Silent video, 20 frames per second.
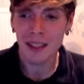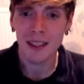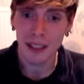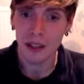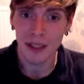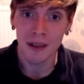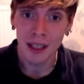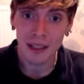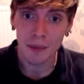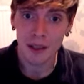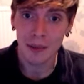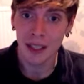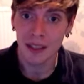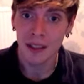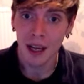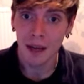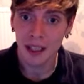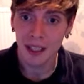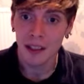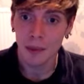collisions to
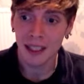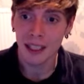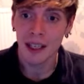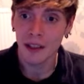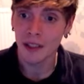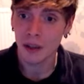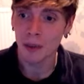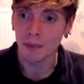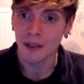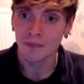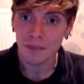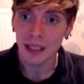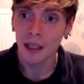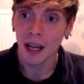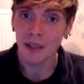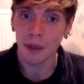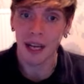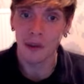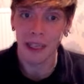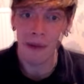more intricate setups
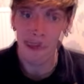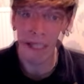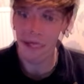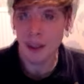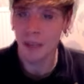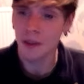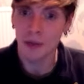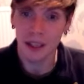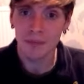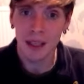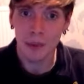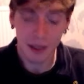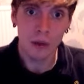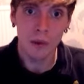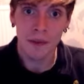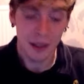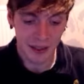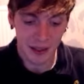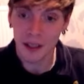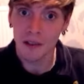that mold to
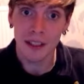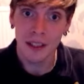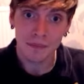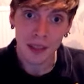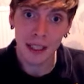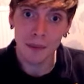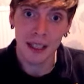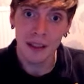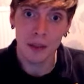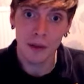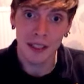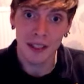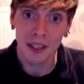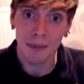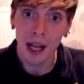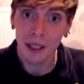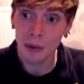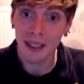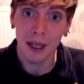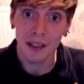sprites.
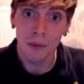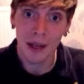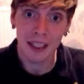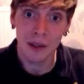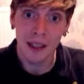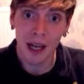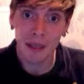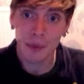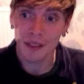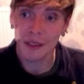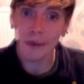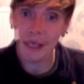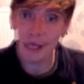As we advance through